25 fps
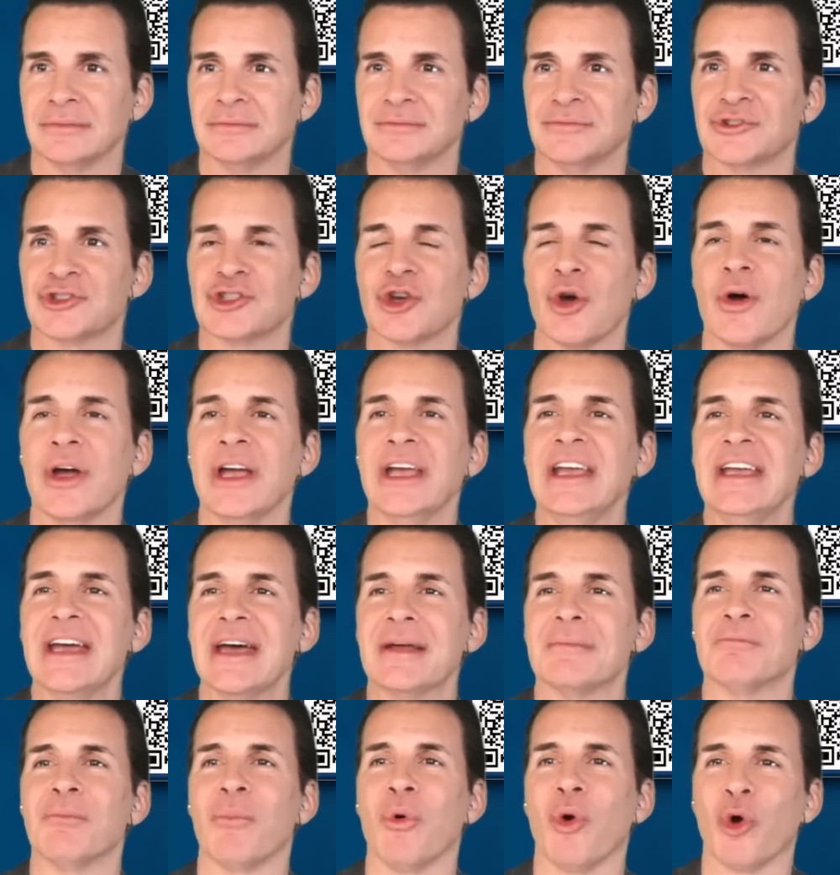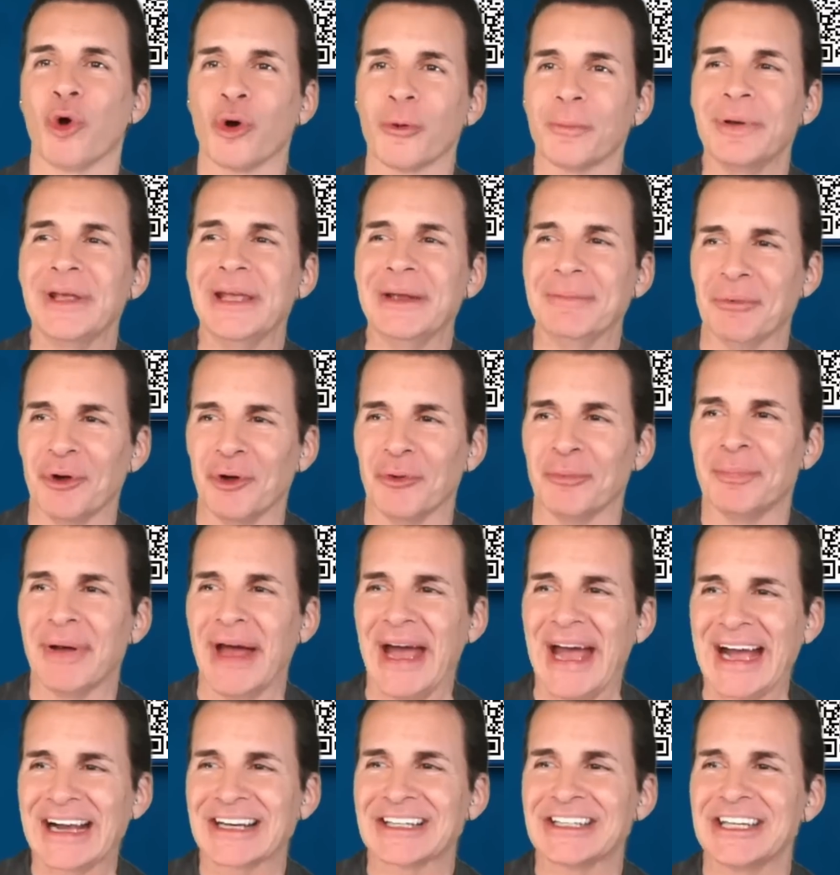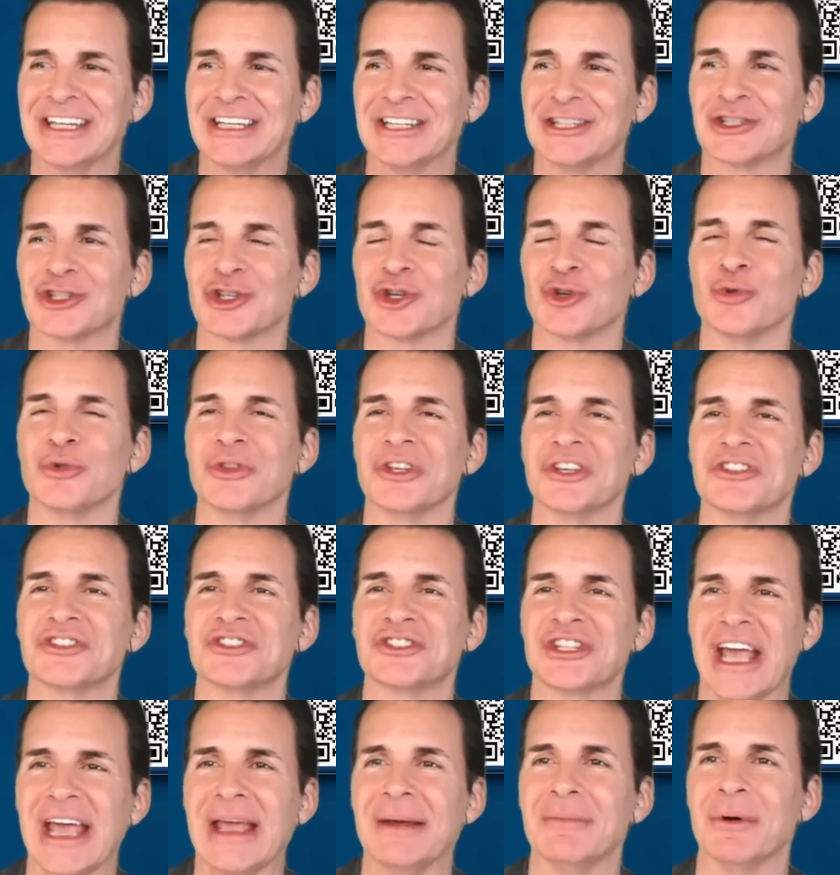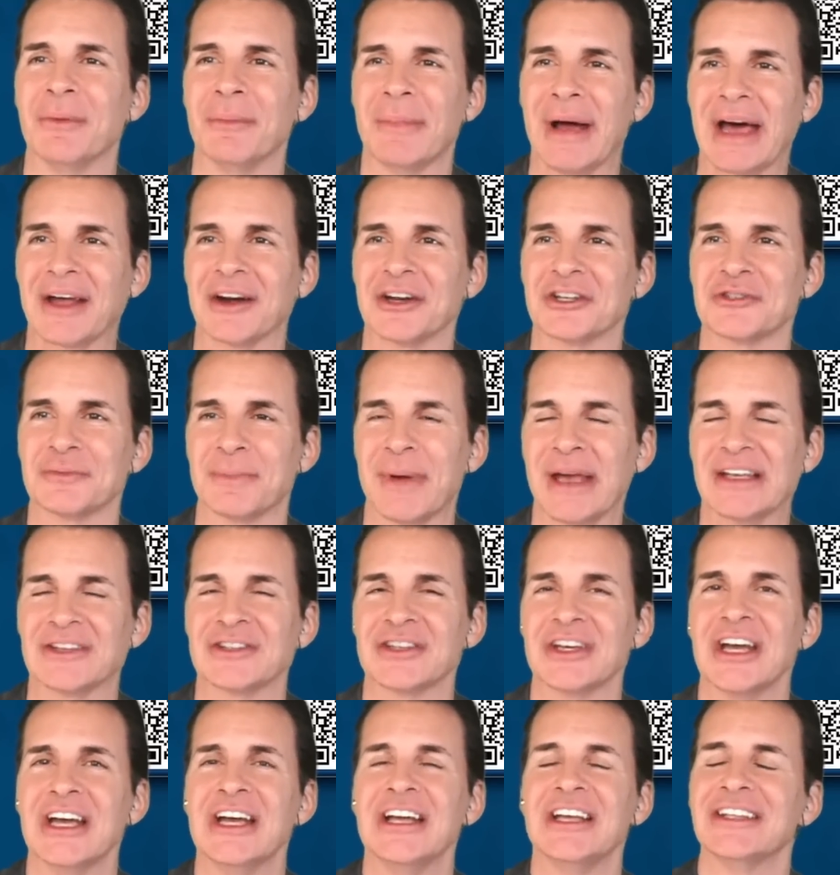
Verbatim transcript: But so he had more people packed into the same amount of space.